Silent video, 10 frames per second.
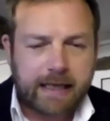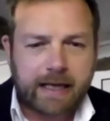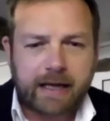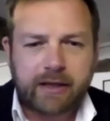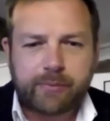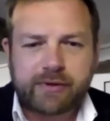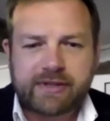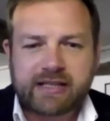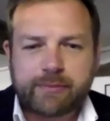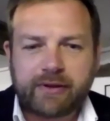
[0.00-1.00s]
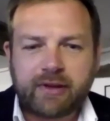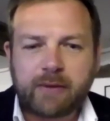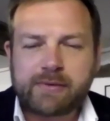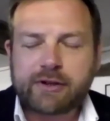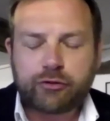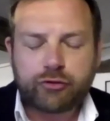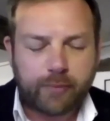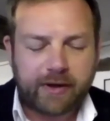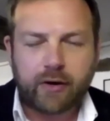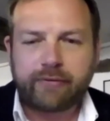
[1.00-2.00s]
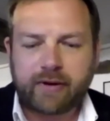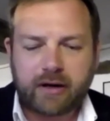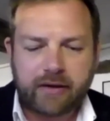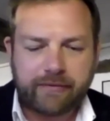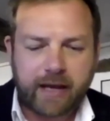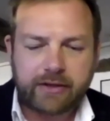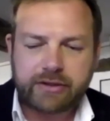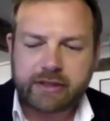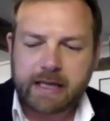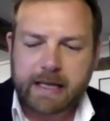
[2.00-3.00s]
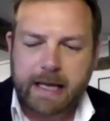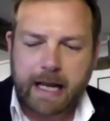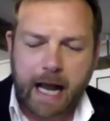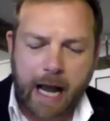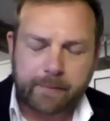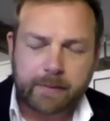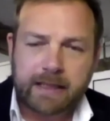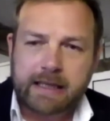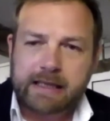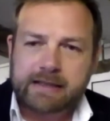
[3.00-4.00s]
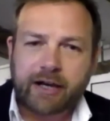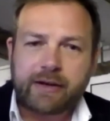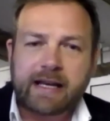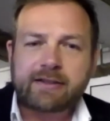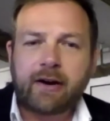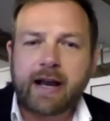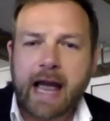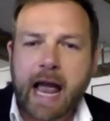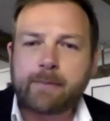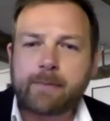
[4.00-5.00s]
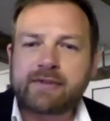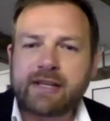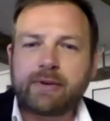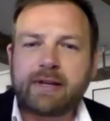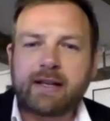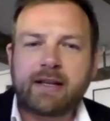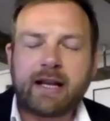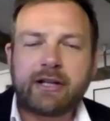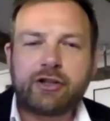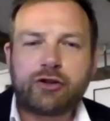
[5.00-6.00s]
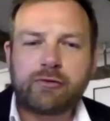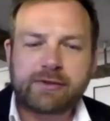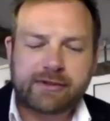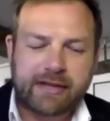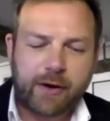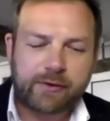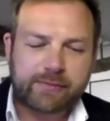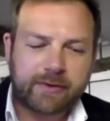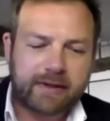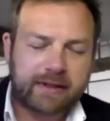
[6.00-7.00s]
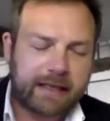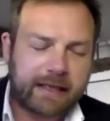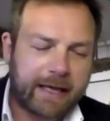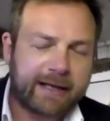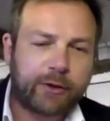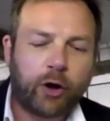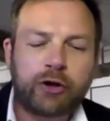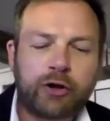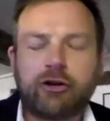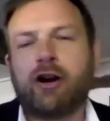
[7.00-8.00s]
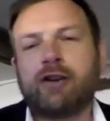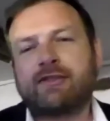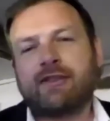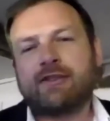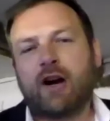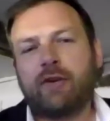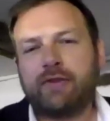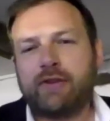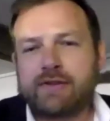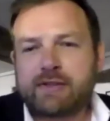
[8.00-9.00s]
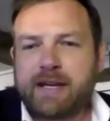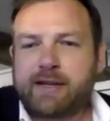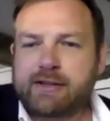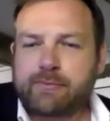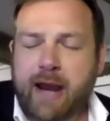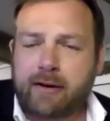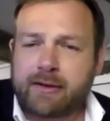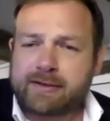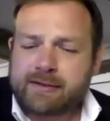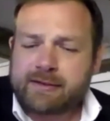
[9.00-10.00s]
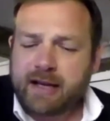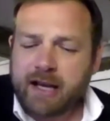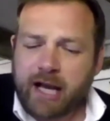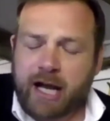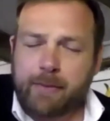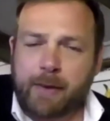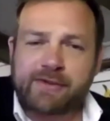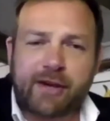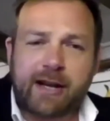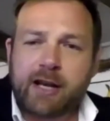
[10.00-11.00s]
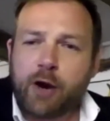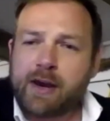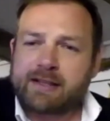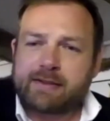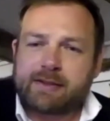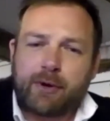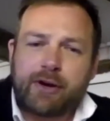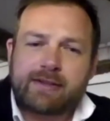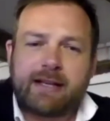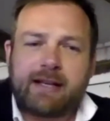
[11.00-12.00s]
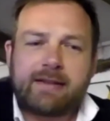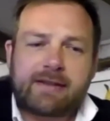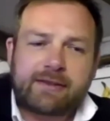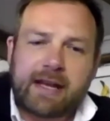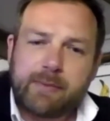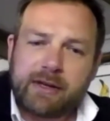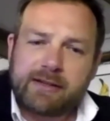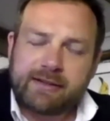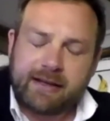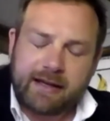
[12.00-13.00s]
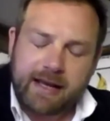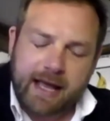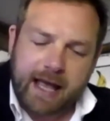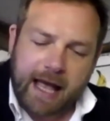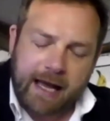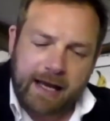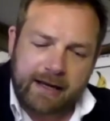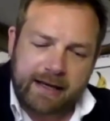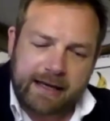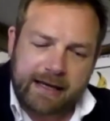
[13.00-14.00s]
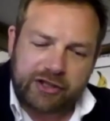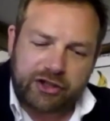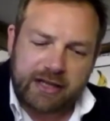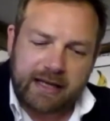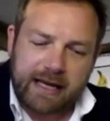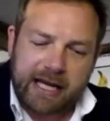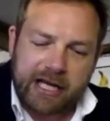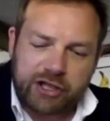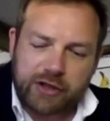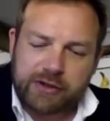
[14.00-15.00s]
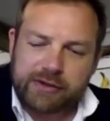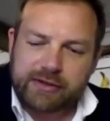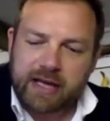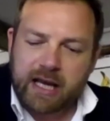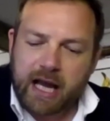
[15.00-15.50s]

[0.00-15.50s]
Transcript: The participant numbers are dropping off a cliff edge. So yes, I am simply an insurance salesman. And in contrast to this afternoon's speakers and panelists, I'm certainly no expert in sustainability and ESG issues.